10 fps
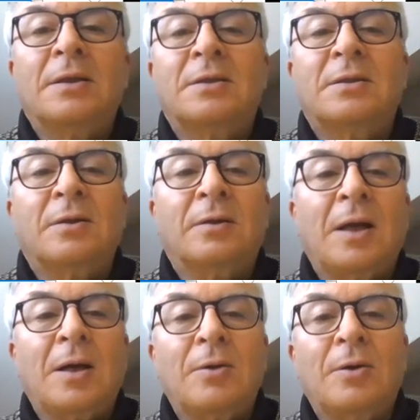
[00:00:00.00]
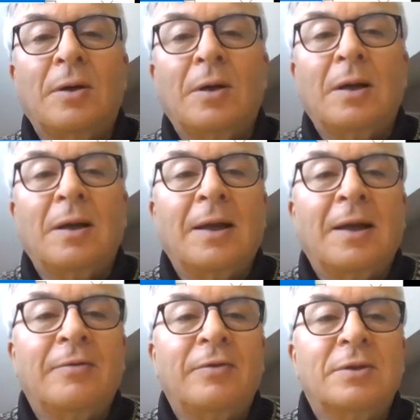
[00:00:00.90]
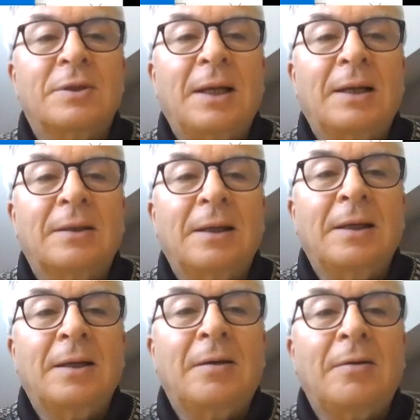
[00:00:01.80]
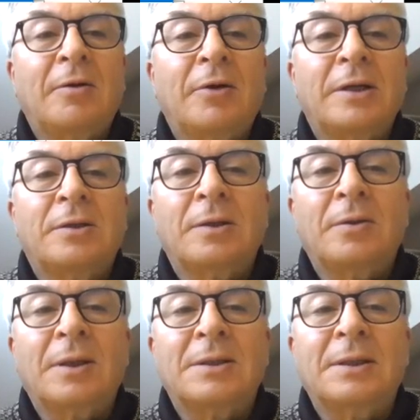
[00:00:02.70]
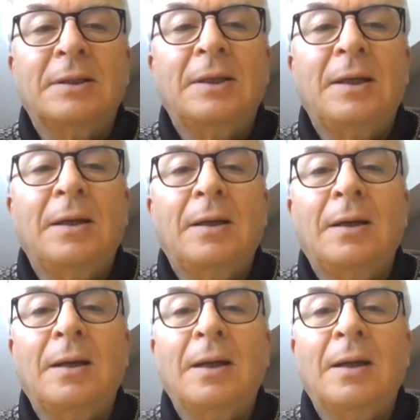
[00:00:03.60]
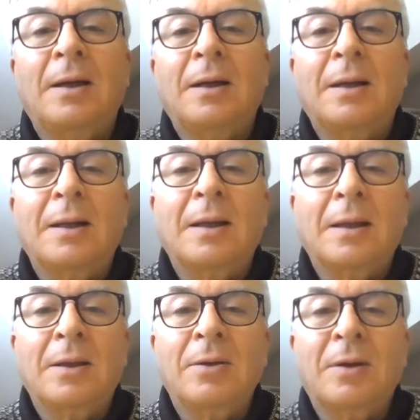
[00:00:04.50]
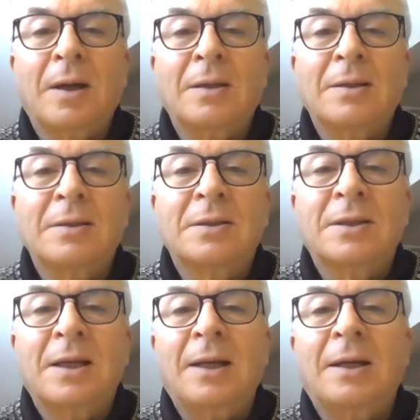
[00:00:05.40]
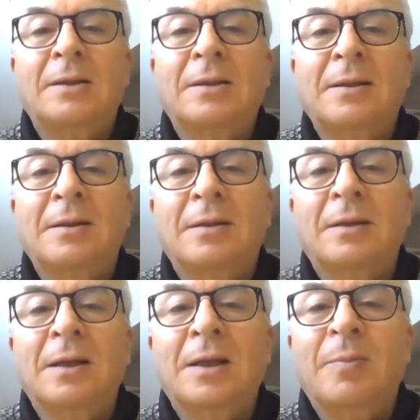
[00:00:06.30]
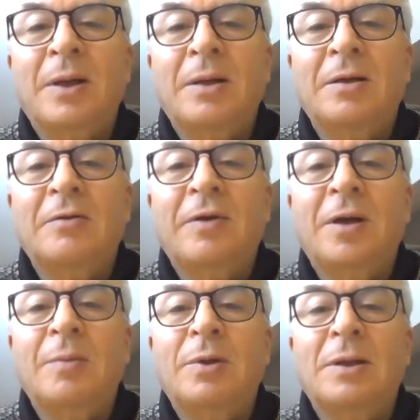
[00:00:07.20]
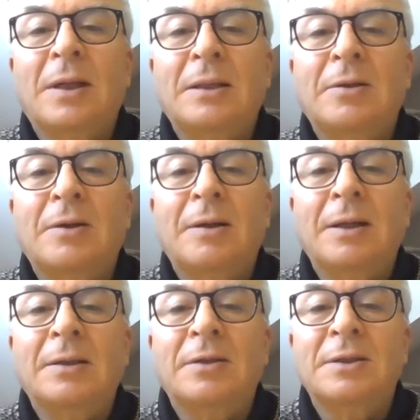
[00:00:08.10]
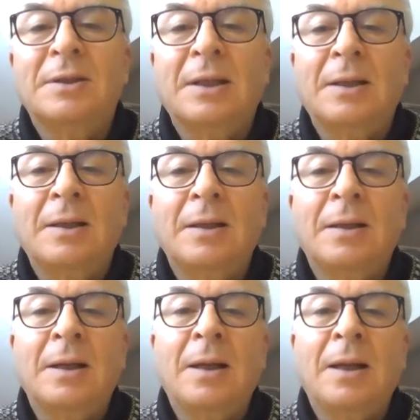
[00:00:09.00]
So now, if you select the linear regression, you can see it here. You can select the dependent variable that you are interested in,